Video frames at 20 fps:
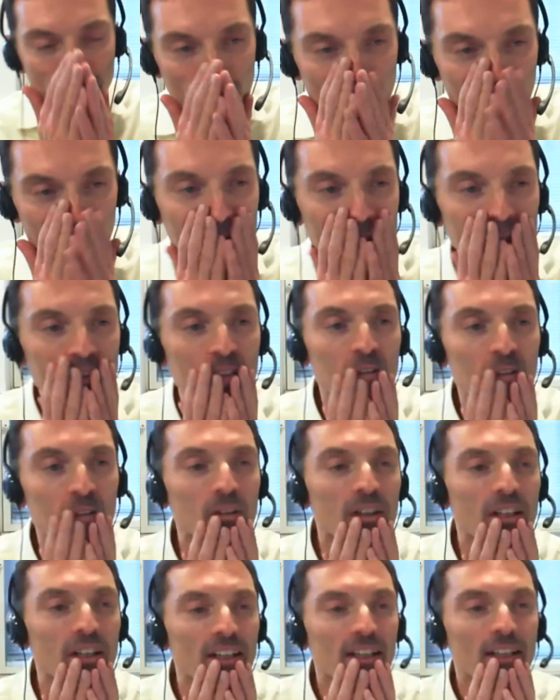okay. So
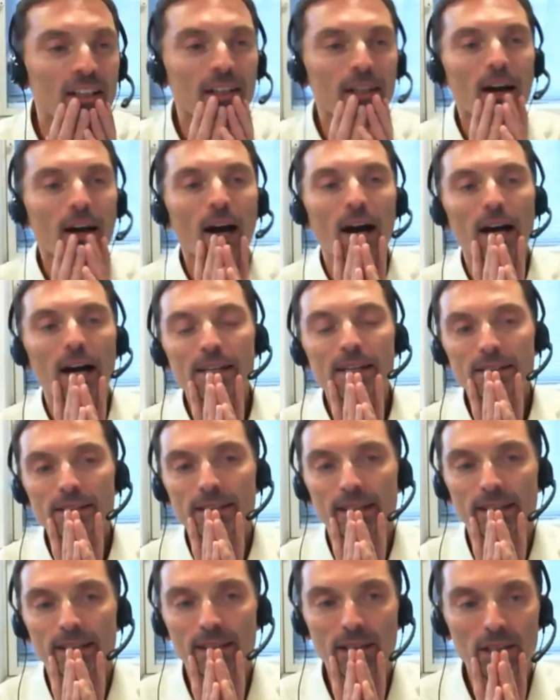I
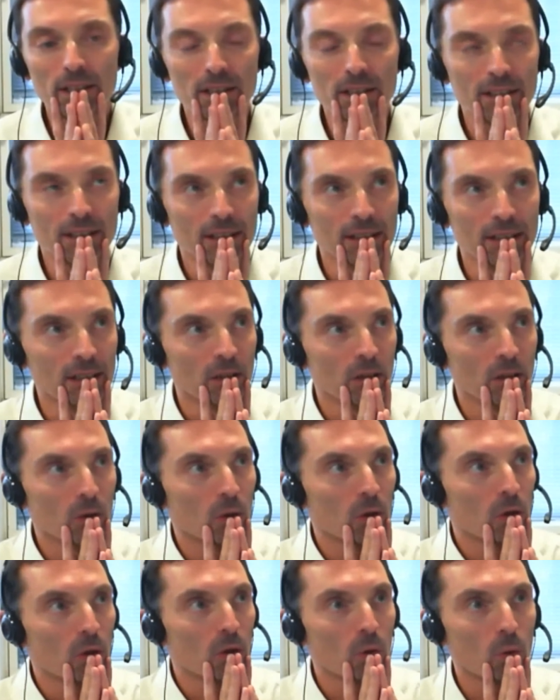think
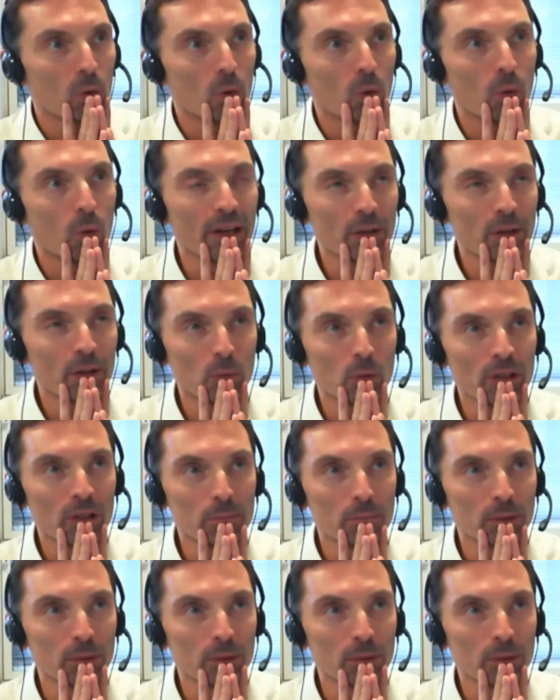when we